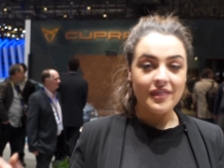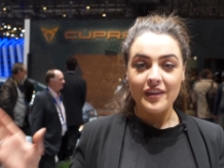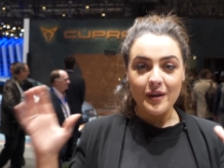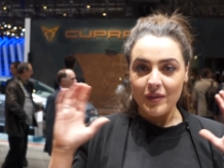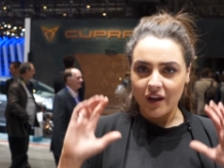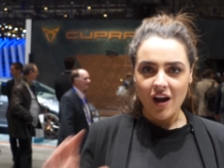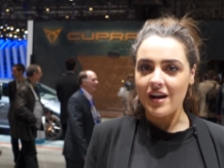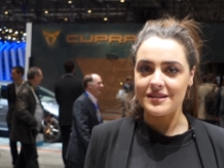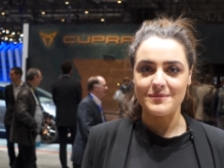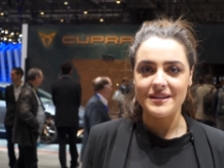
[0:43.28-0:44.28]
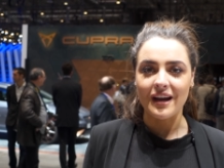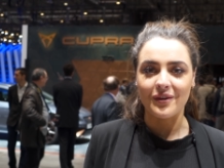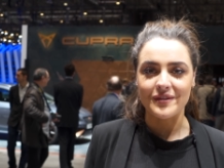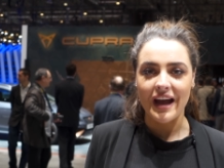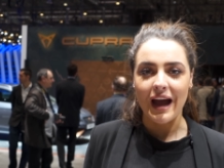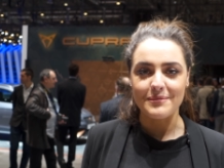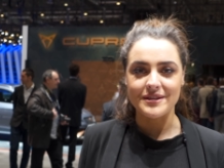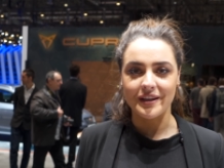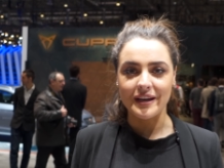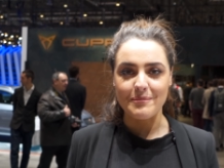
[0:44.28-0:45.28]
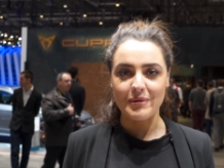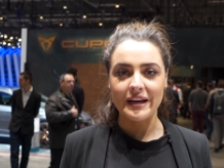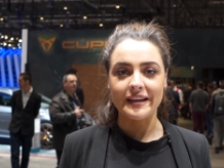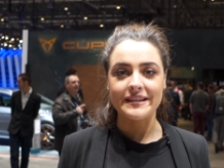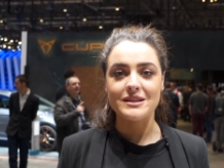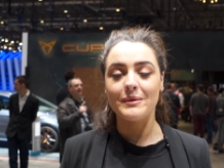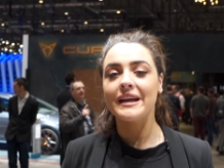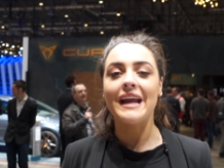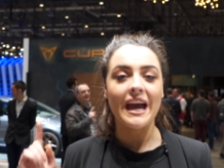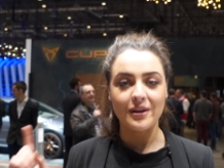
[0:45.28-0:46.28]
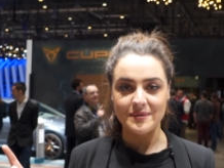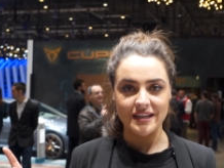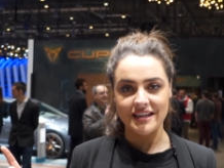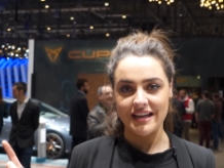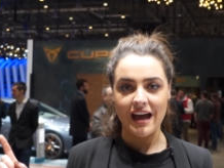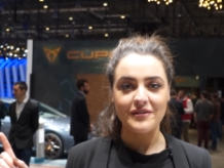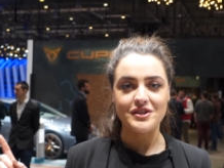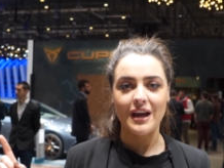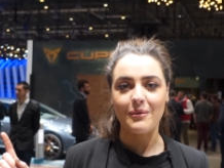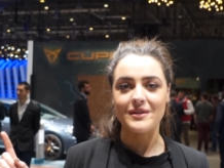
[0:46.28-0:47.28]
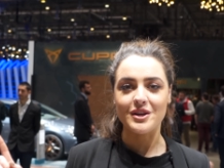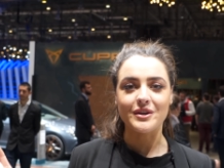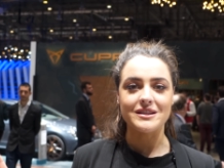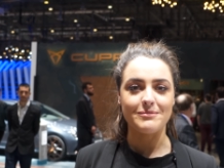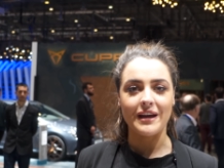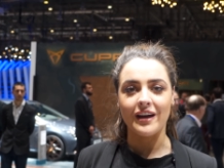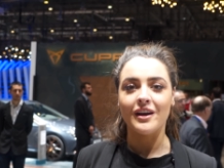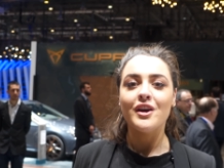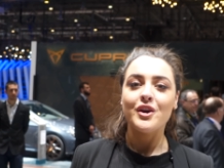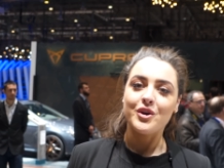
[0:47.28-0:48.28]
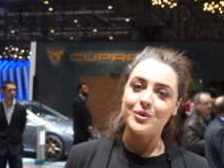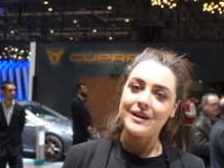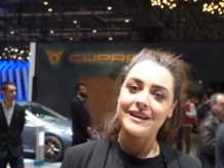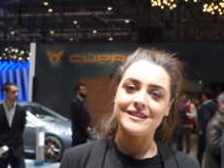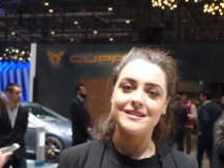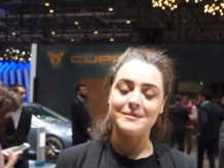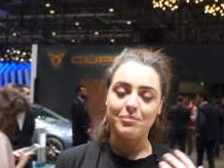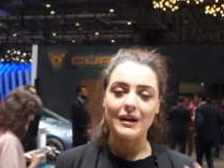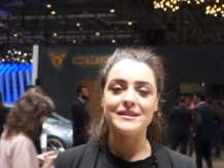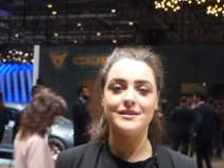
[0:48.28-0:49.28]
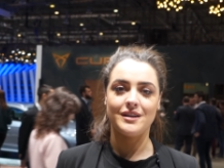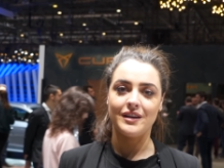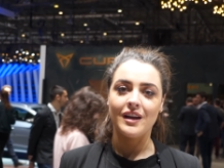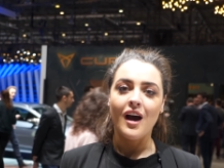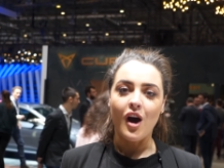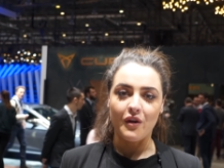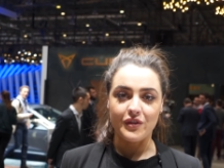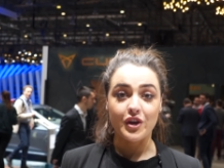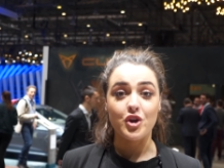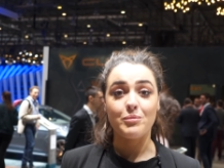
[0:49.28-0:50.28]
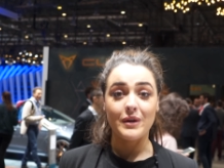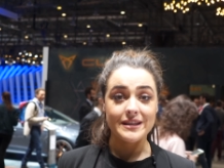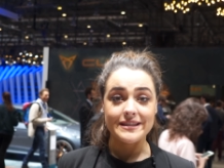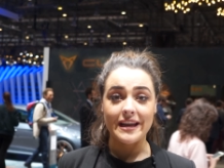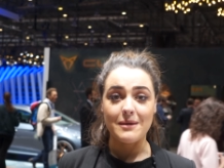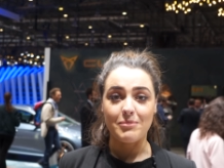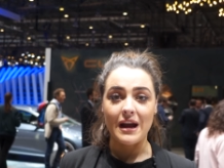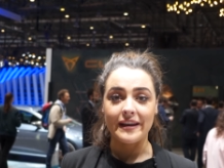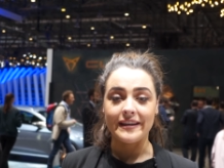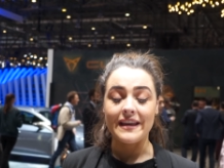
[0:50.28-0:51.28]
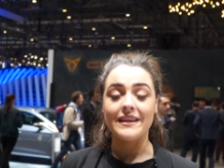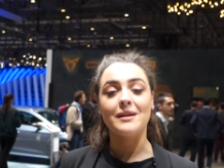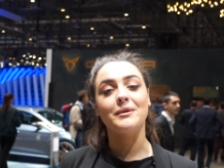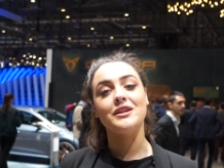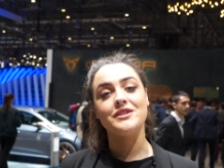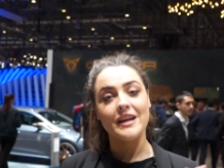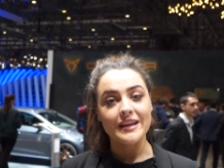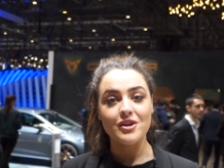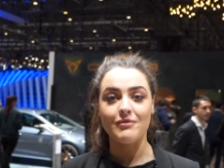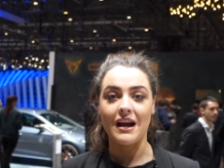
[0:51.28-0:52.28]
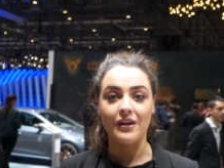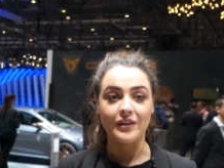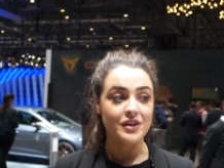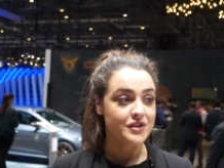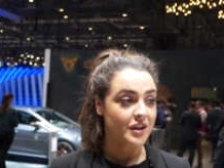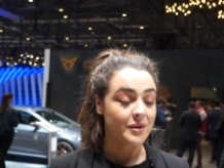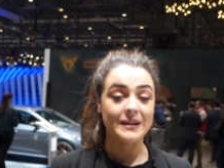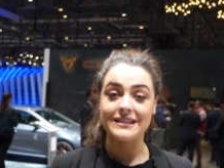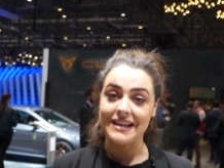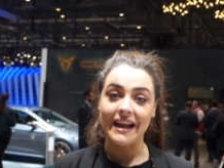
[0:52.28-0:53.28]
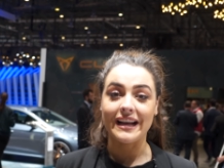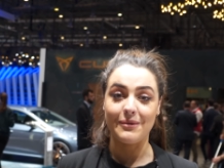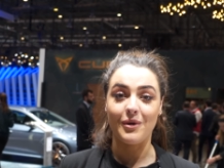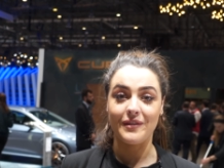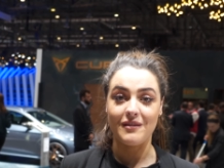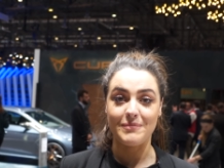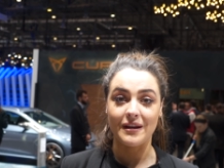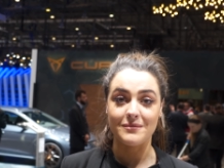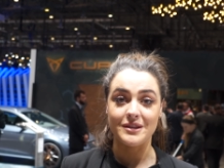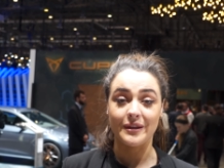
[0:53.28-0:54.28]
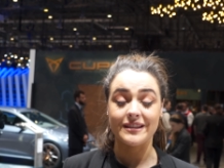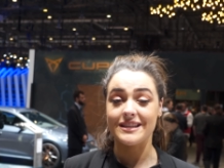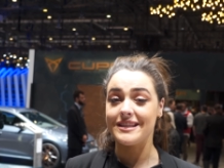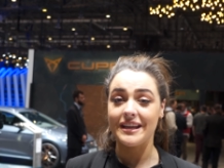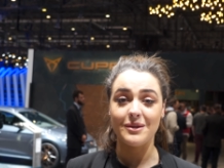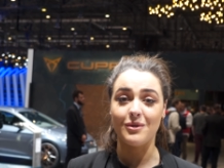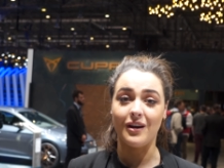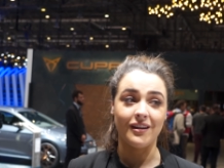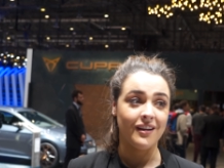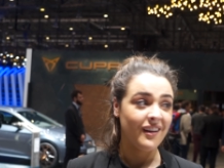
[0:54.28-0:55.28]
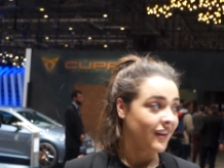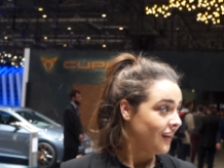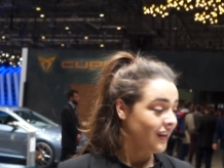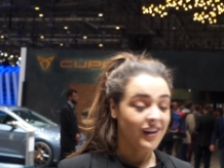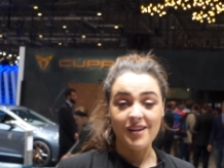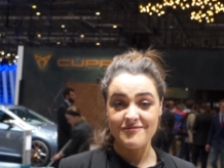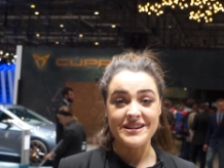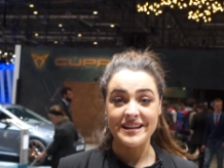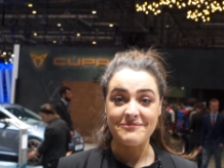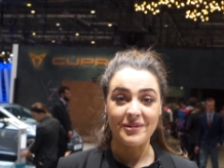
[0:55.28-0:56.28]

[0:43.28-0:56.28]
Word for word: the, the cars themselves are absolutely brilliant. So we're going to head upstairs. I have a chat with Luca De Meo, who is the president of the Cupra and Seat brand, and then I'm going to take you around and show you exactly what they've been up to. Because I tell you what, I'm really